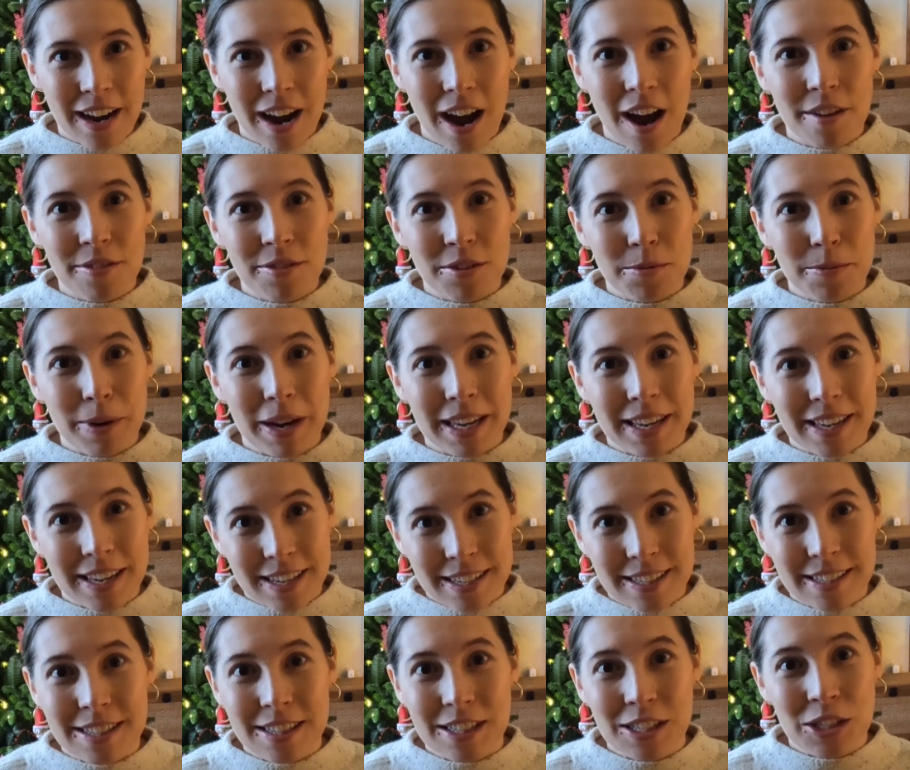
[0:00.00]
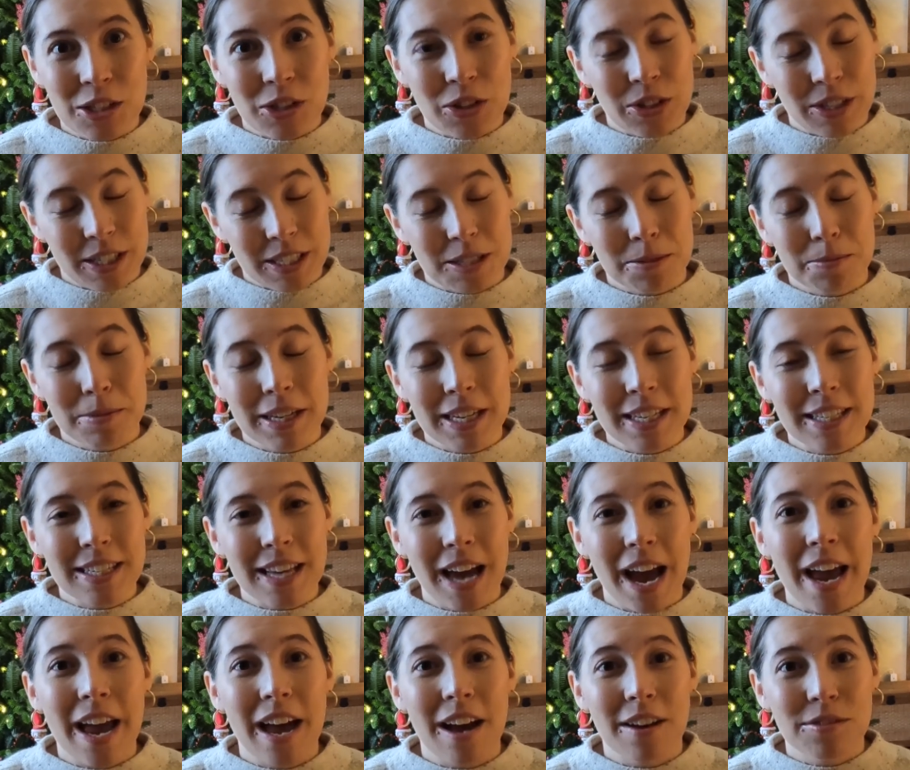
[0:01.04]
got for my kids this Christmas.
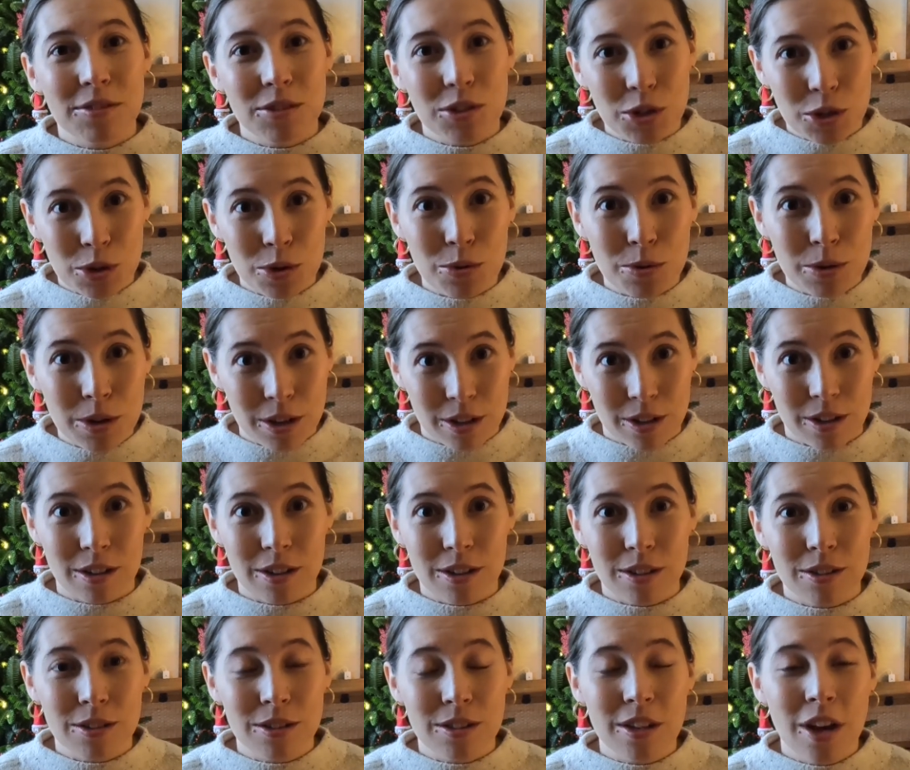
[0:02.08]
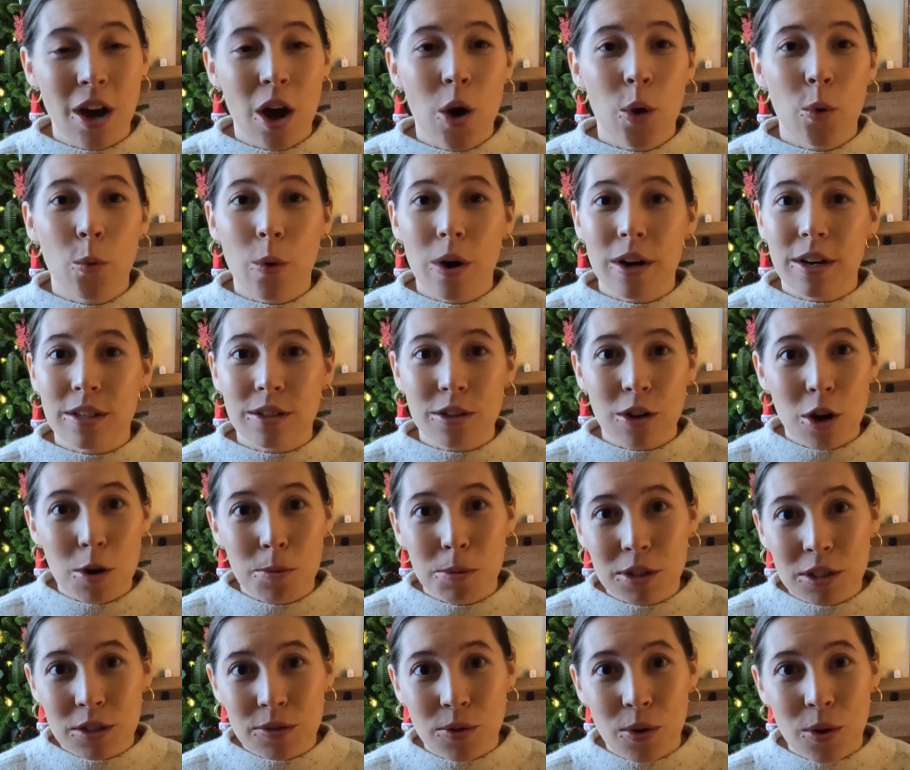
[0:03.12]
I have two girls. One is
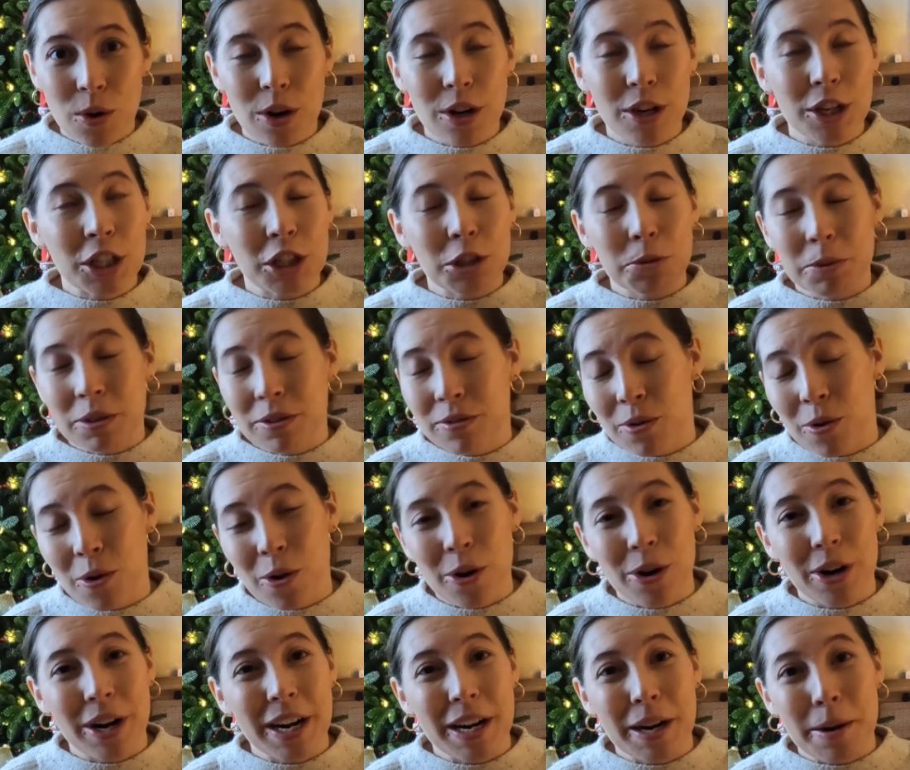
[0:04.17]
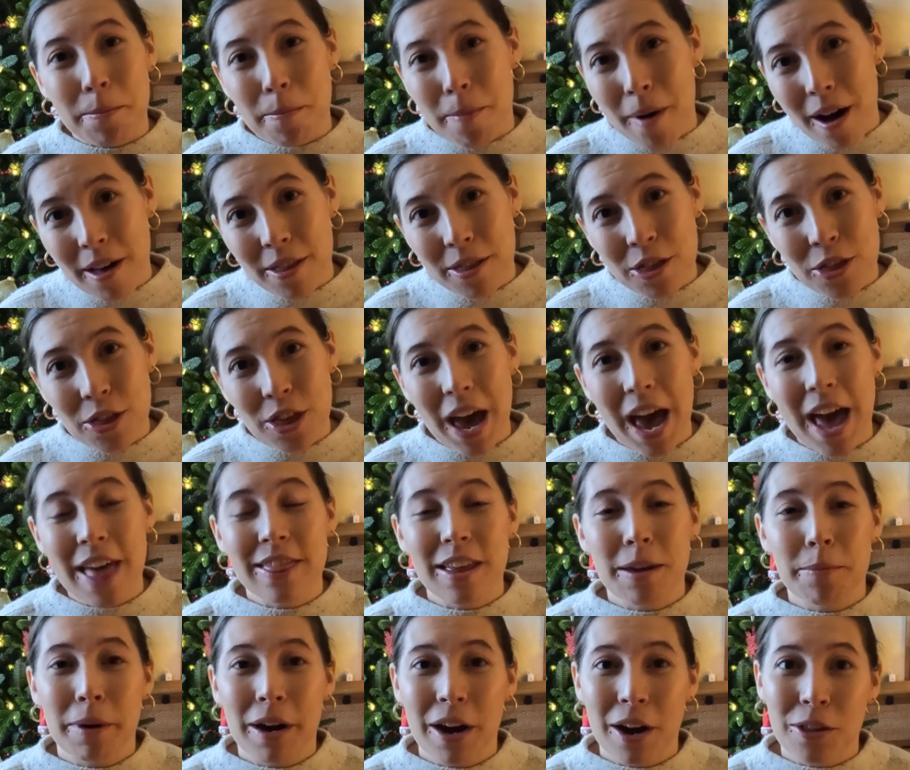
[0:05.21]
almost 4, she'll be 4 in a month, and
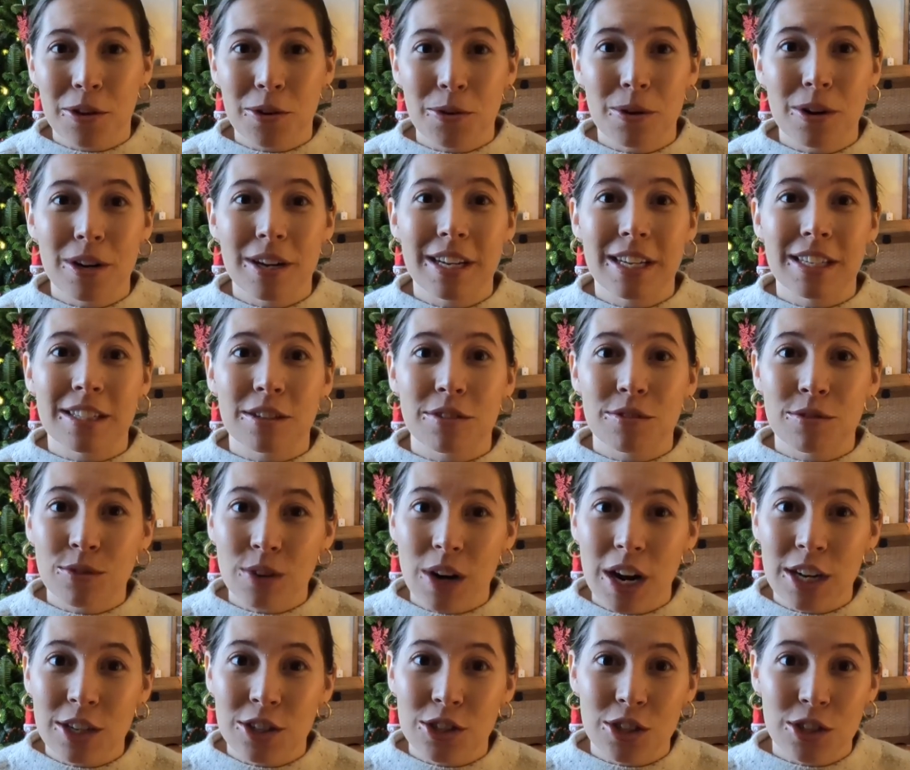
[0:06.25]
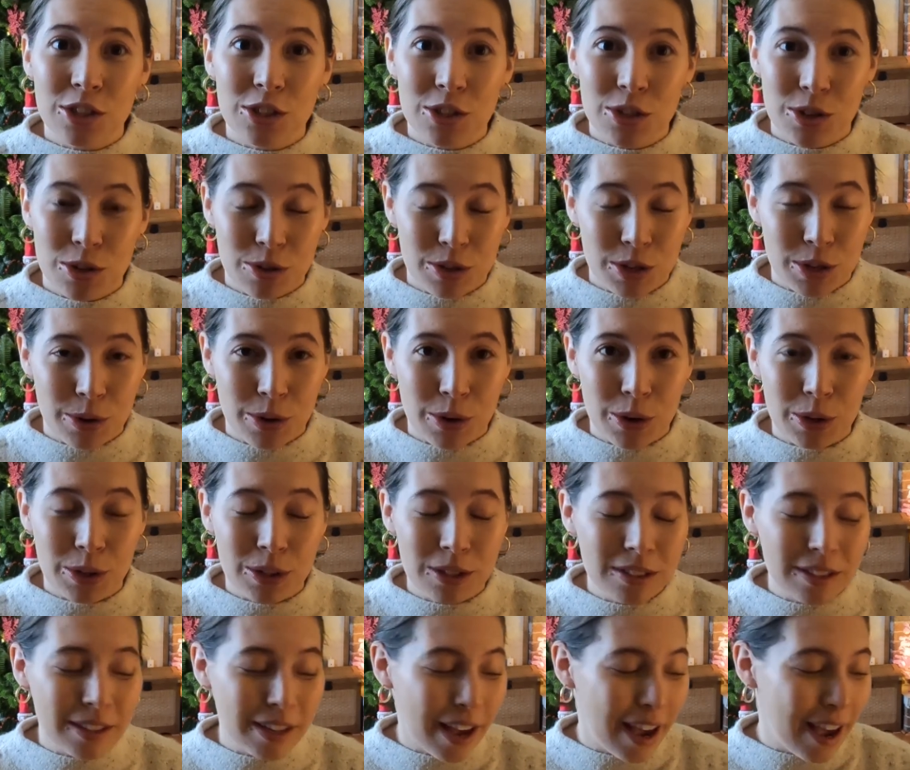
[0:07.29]
then my other one is a fresh
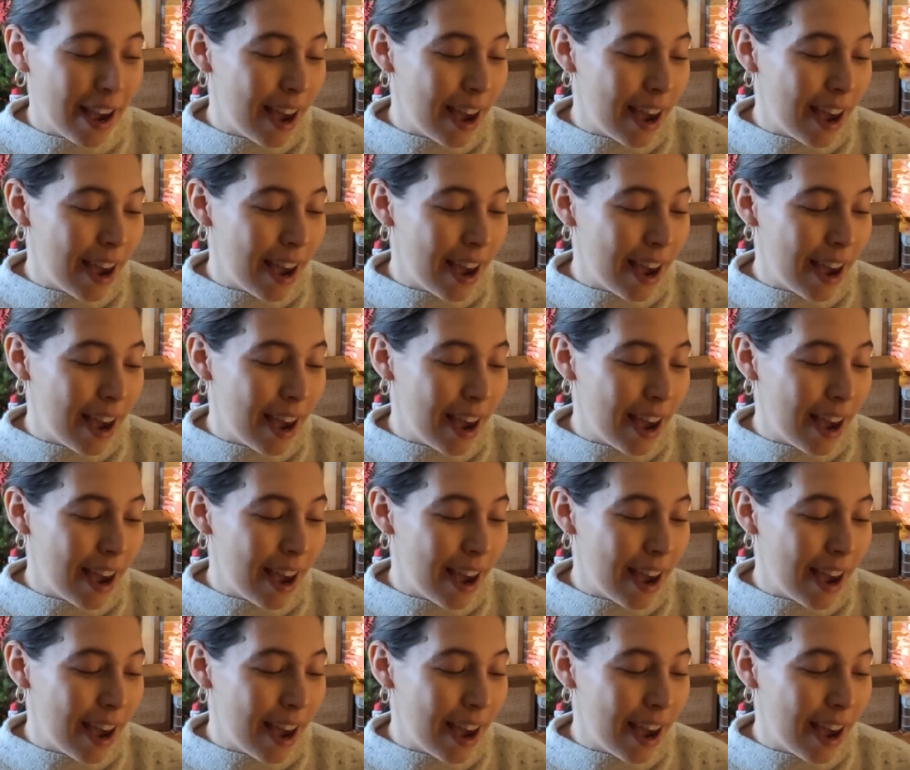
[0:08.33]
2-year-old.